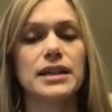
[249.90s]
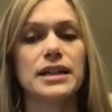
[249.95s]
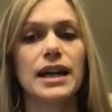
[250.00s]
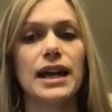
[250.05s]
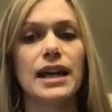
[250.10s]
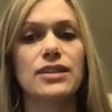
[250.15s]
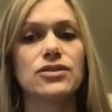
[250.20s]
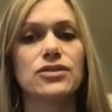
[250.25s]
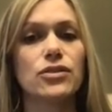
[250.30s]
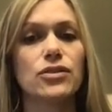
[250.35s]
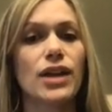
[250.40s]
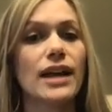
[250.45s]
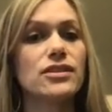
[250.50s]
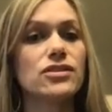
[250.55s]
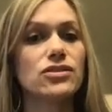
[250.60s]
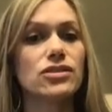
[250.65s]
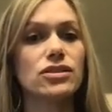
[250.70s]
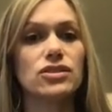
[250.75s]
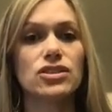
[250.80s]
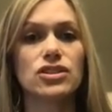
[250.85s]
And so that's
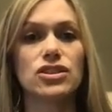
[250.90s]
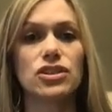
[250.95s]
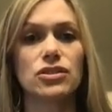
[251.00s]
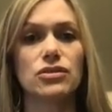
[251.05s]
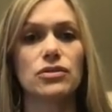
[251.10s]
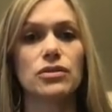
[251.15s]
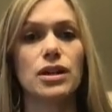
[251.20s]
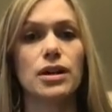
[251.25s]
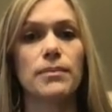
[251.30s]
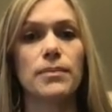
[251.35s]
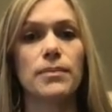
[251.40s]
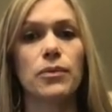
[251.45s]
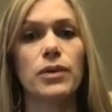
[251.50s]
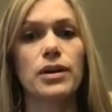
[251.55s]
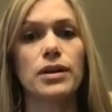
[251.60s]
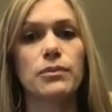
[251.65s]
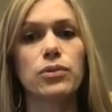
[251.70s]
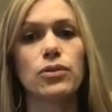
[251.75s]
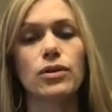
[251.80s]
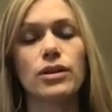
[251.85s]
good too. But what
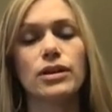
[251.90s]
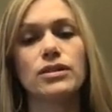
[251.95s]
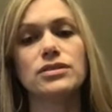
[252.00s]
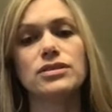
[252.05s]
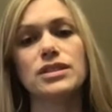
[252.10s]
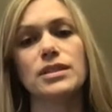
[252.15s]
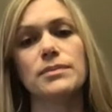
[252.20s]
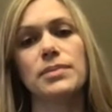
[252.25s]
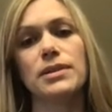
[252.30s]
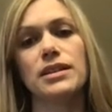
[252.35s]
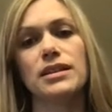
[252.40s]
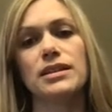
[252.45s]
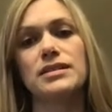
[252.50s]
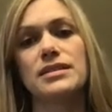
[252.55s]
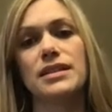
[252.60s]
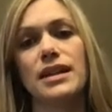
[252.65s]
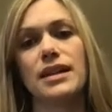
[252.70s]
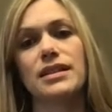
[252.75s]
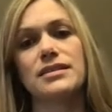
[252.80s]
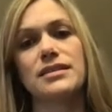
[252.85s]
employers typically
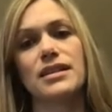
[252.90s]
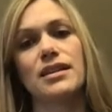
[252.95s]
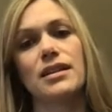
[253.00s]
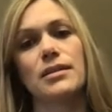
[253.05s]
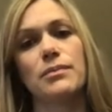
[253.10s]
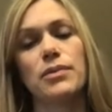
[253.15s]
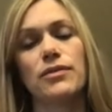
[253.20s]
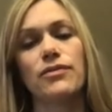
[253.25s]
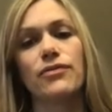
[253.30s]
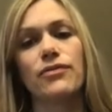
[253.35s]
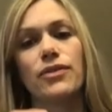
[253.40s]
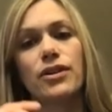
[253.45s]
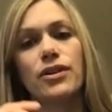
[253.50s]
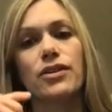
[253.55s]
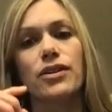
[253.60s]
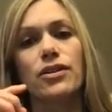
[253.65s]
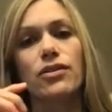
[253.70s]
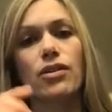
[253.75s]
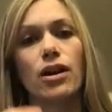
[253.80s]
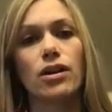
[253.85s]
say is that they prefer
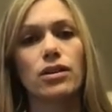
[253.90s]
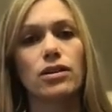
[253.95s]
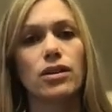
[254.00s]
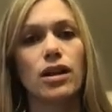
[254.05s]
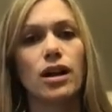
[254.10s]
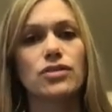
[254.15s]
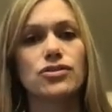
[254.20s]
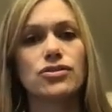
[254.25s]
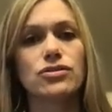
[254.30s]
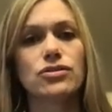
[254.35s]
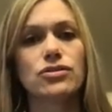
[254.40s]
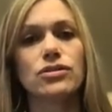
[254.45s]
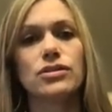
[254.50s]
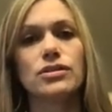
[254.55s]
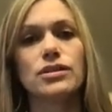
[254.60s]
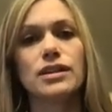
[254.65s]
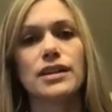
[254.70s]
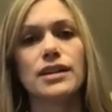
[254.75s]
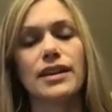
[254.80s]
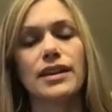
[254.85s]
the chronological.
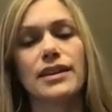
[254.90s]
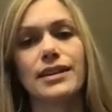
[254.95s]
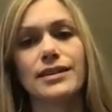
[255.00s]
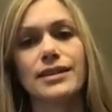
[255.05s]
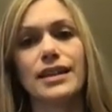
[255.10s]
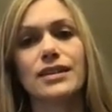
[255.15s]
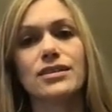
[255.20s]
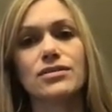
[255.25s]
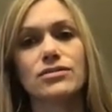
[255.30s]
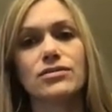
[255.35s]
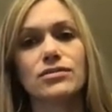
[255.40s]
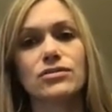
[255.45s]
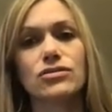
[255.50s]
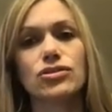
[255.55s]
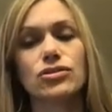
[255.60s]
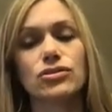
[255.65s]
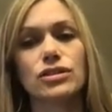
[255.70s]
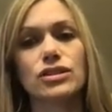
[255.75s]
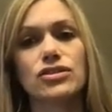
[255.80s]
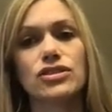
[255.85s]
And I think that's
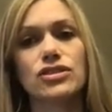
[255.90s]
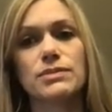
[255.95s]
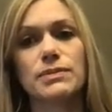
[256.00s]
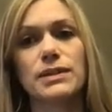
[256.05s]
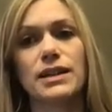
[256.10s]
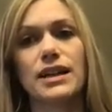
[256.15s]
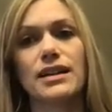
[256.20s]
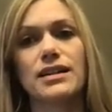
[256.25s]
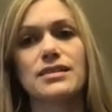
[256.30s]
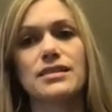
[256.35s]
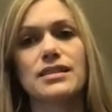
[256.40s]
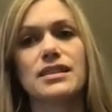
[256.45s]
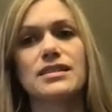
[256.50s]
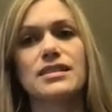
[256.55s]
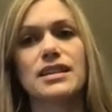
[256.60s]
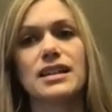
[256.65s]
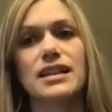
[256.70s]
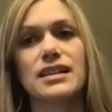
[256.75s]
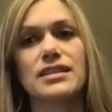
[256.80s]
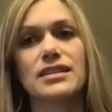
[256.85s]
truly just because it's
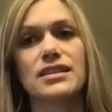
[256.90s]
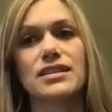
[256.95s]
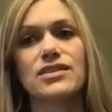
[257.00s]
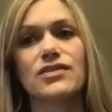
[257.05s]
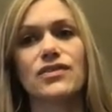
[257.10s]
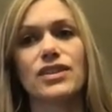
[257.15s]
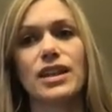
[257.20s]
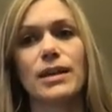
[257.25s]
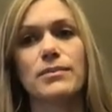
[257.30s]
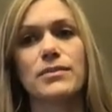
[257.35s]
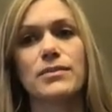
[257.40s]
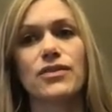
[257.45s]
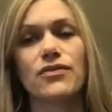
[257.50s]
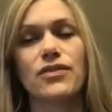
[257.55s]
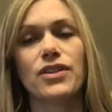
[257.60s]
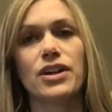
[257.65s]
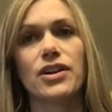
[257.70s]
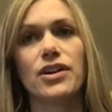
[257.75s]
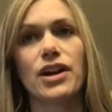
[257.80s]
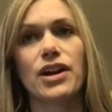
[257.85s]
easiest for them to
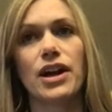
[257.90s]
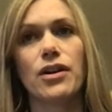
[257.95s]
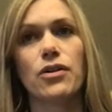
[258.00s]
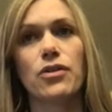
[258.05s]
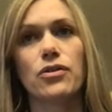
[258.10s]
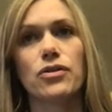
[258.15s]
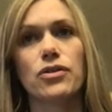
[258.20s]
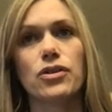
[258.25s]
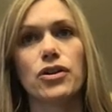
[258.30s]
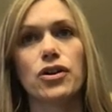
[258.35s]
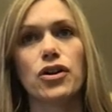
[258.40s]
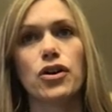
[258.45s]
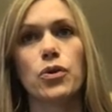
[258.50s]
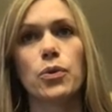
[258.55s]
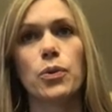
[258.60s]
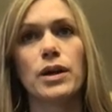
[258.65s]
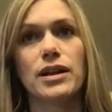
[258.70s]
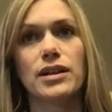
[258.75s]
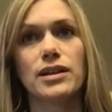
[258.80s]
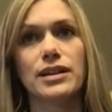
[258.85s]
figure out
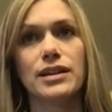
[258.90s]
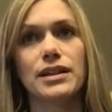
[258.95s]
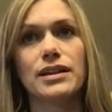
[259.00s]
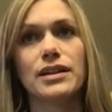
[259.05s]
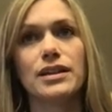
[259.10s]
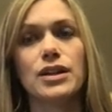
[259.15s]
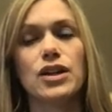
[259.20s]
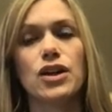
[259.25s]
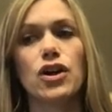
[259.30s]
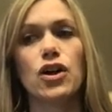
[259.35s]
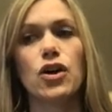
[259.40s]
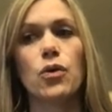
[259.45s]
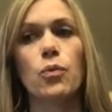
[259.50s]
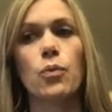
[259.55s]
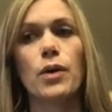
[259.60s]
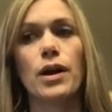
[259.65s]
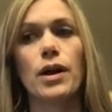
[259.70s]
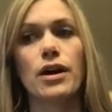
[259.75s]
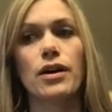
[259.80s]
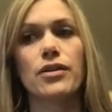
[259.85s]
quickly
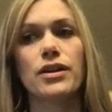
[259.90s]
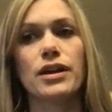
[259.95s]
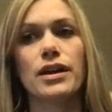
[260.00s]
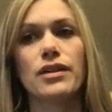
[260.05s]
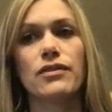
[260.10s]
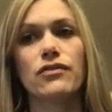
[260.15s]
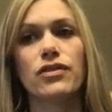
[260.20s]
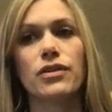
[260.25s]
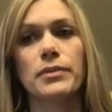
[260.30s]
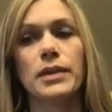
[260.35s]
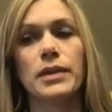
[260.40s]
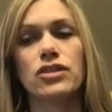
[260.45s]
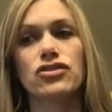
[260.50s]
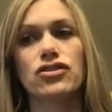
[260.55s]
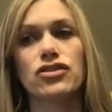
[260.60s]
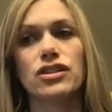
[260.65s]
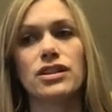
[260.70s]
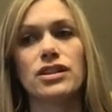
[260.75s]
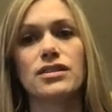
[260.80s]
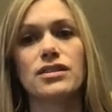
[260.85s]
where the
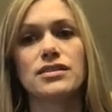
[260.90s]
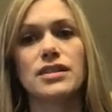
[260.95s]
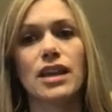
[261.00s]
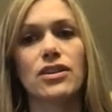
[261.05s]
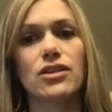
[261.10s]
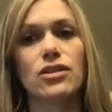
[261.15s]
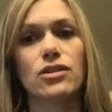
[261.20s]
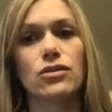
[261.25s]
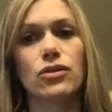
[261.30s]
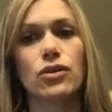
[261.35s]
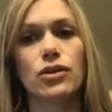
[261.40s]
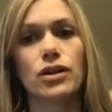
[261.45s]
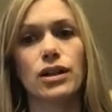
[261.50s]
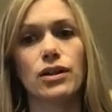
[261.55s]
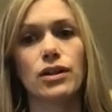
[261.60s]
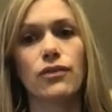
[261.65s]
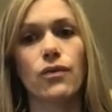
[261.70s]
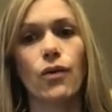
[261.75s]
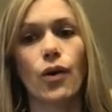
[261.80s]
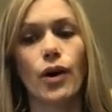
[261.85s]
information is that they're looking
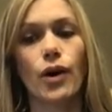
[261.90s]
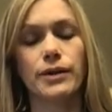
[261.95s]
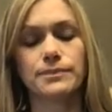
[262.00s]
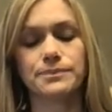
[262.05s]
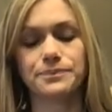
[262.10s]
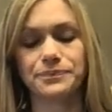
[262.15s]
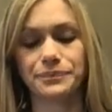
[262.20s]
for.